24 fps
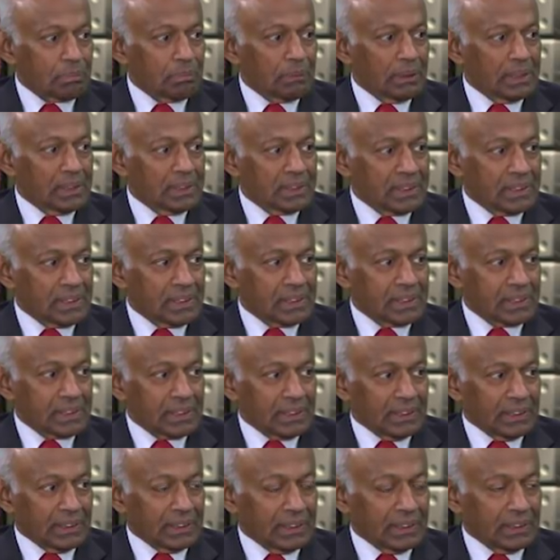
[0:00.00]
my
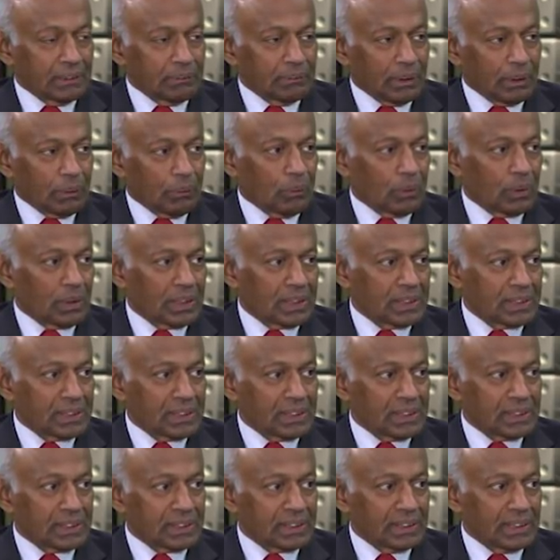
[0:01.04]
sister, my older
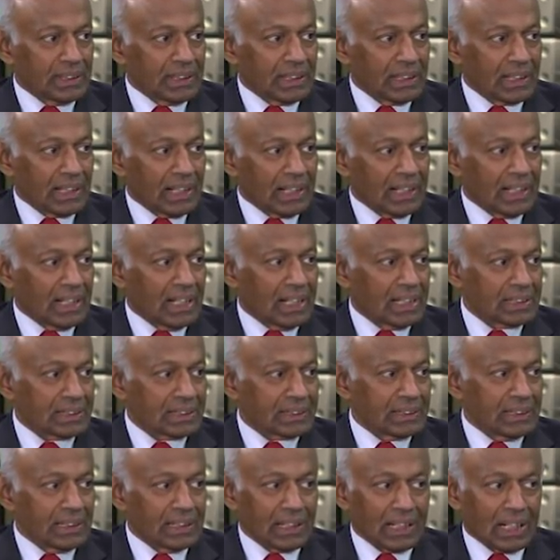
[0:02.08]
sister, I
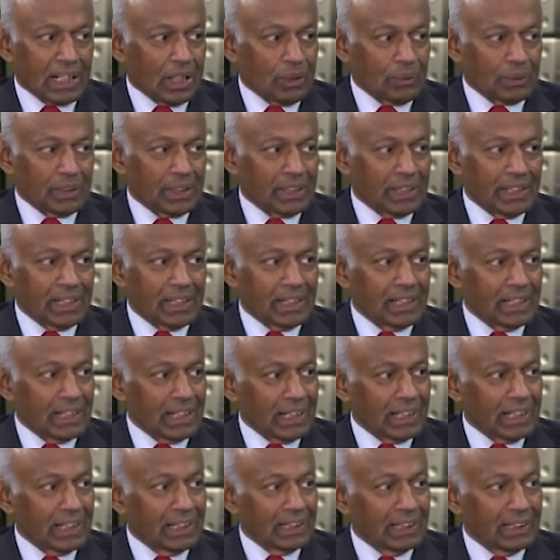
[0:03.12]
asked her, how did he
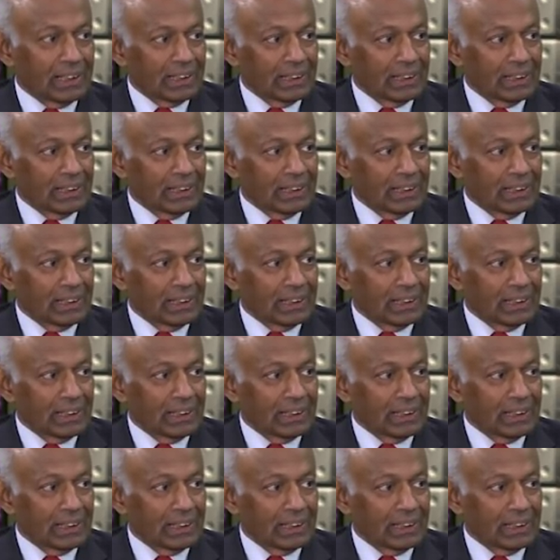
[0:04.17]
die?